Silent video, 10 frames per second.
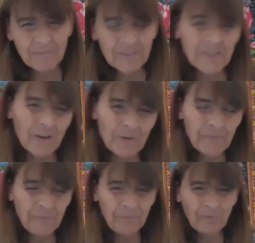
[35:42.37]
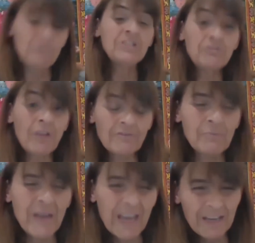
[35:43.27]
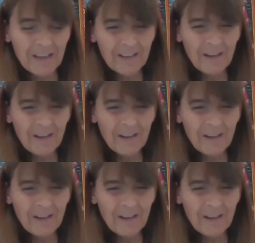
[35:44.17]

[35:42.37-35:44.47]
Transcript: So, which is great for me,